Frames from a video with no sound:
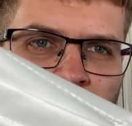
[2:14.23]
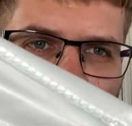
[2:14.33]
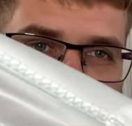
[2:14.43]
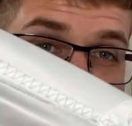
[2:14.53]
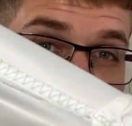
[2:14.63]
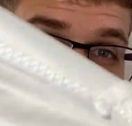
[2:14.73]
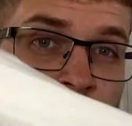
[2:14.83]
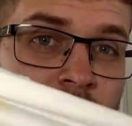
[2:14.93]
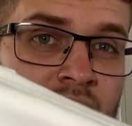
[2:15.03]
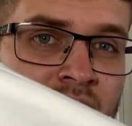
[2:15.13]
don't want to know
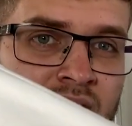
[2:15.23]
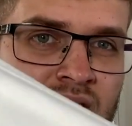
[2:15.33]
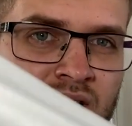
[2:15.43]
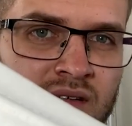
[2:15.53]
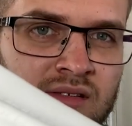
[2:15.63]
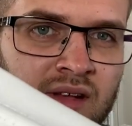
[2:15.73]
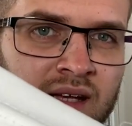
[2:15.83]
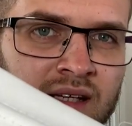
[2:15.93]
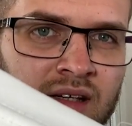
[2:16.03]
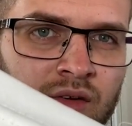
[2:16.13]
what it is,
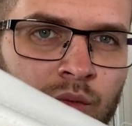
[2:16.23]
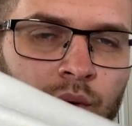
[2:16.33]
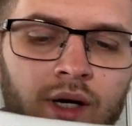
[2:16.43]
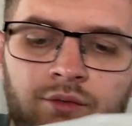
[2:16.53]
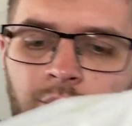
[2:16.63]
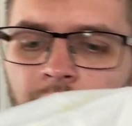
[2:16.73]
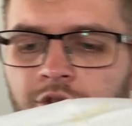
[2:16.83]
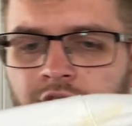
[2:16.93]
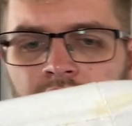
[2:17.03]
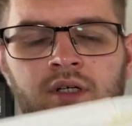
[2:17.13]
staining on the white football
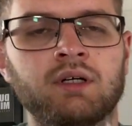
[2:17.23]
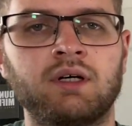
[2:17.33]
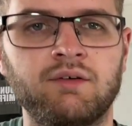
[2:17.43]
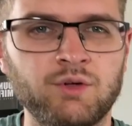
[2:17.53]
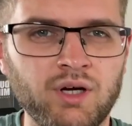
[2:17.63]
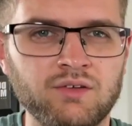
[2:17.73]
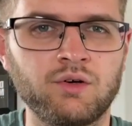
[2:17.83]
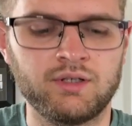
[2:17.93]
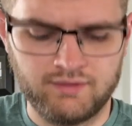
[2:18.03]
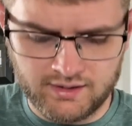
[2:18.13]
shirt. Have you guys got
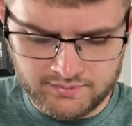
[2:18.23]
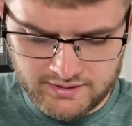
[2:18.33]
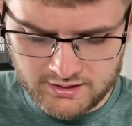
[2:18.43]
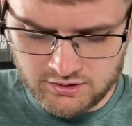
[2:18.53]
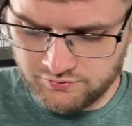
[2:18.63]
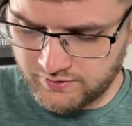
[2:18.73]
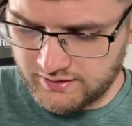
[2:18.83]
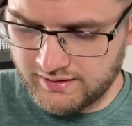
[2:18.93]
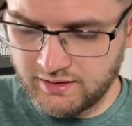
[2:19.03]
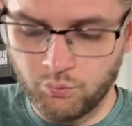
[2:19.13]
any recommendations for
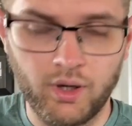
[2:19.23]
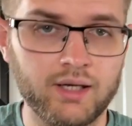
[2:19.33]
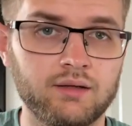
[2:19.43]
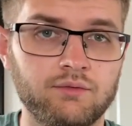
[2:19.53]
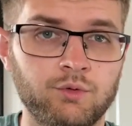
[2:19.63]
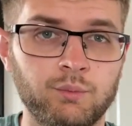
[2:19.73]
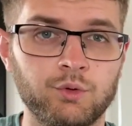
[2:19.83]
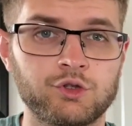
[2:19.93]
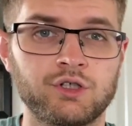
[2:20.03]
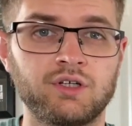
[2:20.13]
cleaning white football
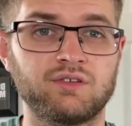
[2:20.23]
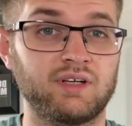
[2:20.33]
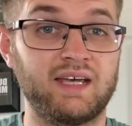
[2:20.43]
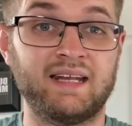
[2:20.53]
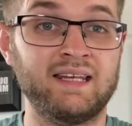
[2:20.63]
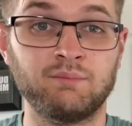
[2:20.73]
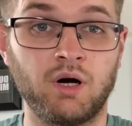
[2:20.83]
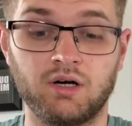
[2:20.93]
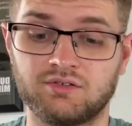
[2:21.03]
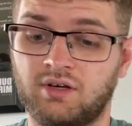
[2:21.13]
shirts and getting any
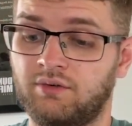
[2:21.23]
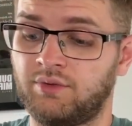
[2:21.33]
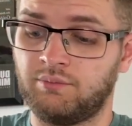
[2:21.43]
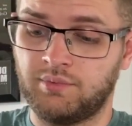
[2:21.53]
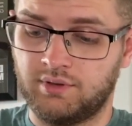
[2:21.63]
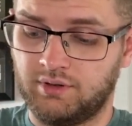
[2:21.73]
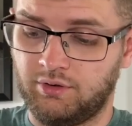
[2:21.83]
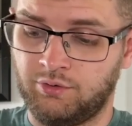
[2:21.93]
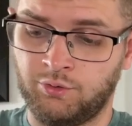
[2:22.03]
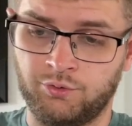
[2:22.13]
marks out of them?
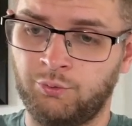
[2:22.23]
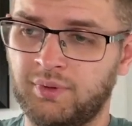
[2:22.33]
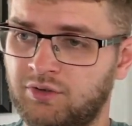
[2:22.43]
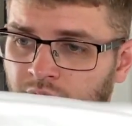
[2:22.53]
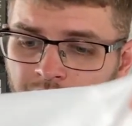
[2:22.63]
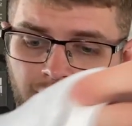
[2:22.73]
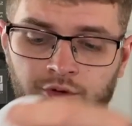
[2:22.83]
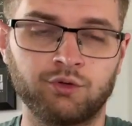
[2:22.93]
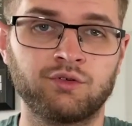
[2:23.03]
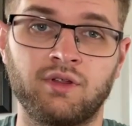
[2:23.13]
There'll be some
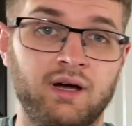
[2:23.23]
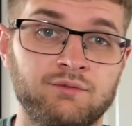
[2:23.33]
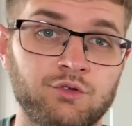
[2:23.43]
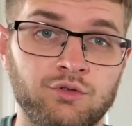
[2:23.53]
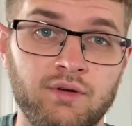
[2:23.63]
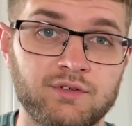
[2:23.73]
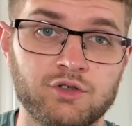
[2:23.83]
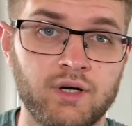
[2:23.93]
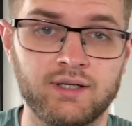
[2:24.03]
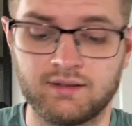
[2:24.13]
product that I've just never
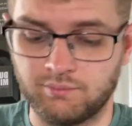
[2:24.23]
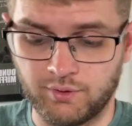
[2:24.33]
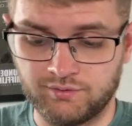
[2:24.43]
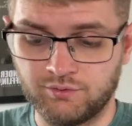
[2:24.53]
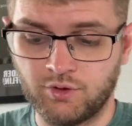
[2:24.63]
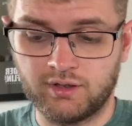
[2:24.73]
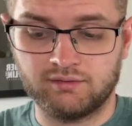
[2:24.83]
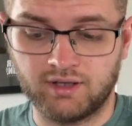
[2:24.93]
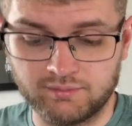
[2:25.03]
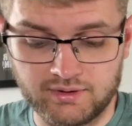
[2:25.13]
tried, but if you've got any
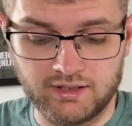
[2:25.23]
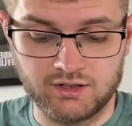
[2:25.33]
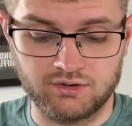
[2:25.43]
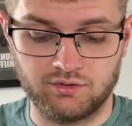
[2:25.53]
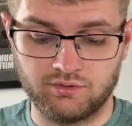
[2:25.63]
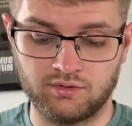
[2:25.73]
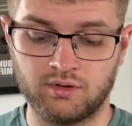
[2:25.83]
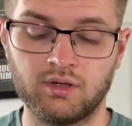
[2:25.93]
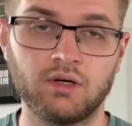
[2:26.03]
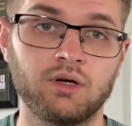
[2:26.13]
recommendations,
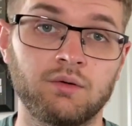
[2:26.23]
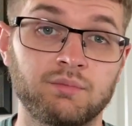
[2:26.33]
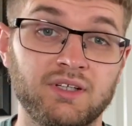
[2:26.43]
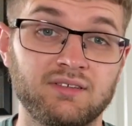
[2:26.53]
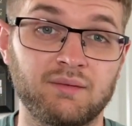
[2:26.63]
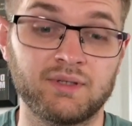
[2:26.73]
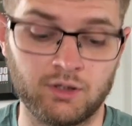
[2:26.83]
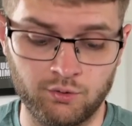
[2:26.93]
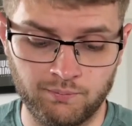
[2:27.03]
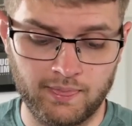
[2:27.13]
please let me
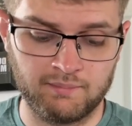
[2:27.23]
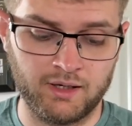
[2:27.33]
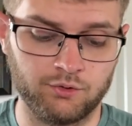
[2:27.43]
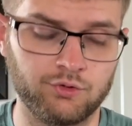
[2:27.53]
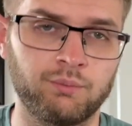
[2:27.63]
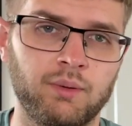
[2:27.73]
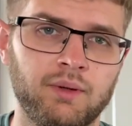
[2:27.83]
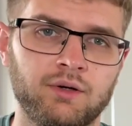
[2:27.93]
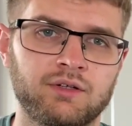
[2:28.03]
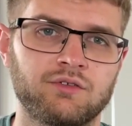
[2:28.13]
know. I might also pop that
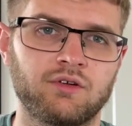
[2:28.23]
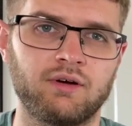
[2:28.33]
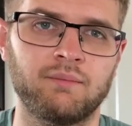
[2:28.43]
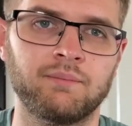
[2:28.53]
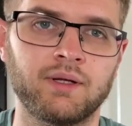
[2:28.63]
on Instagram